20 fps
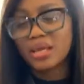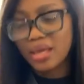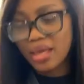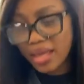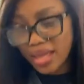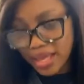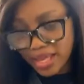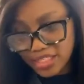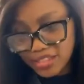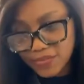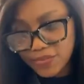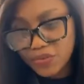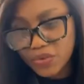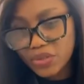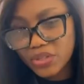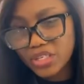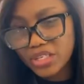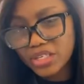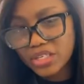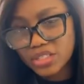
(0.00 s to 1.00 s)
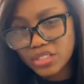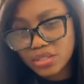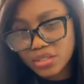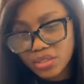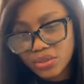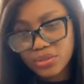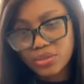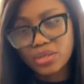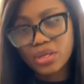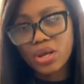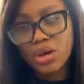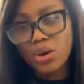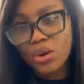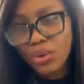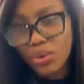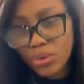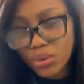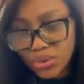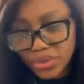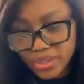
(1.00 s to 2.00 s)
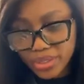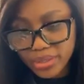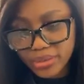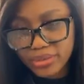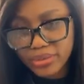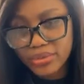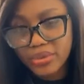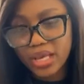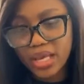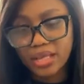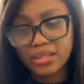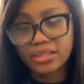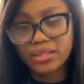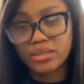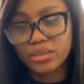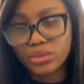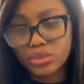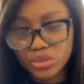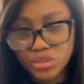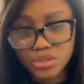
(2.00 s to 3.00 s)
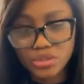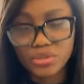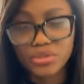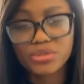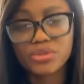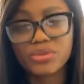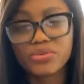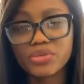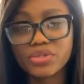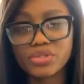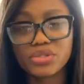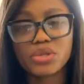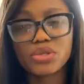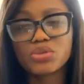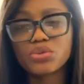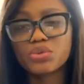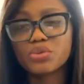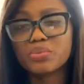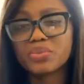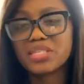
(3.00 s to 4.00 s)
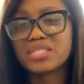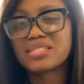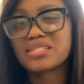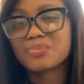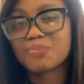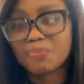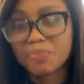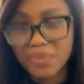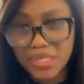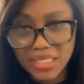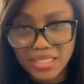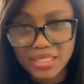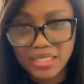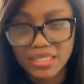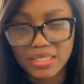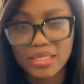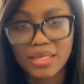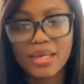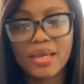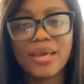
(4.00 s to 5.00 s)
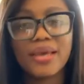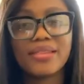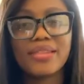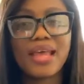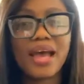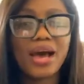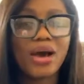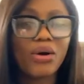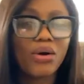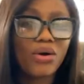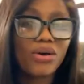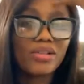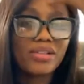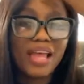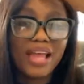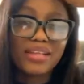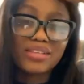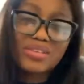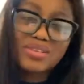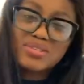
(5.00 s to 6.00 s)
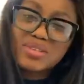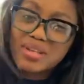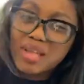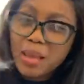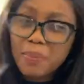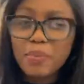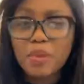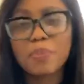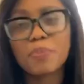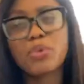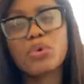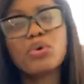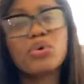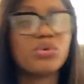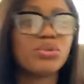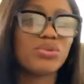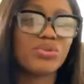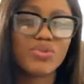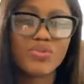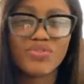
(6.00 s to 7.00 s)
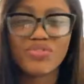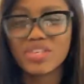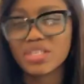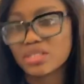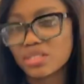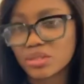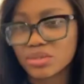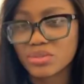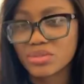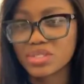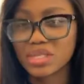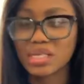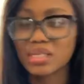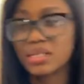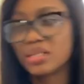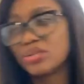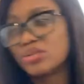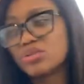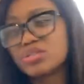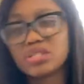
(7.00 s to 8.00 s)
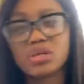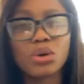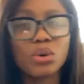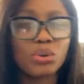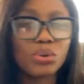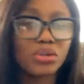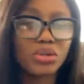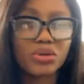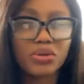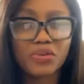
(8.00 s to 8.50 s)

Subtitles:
exfoliation, oil, and the lotion. Your results would be speedy. Now, unlike those other people who do videos and they use a whole lot of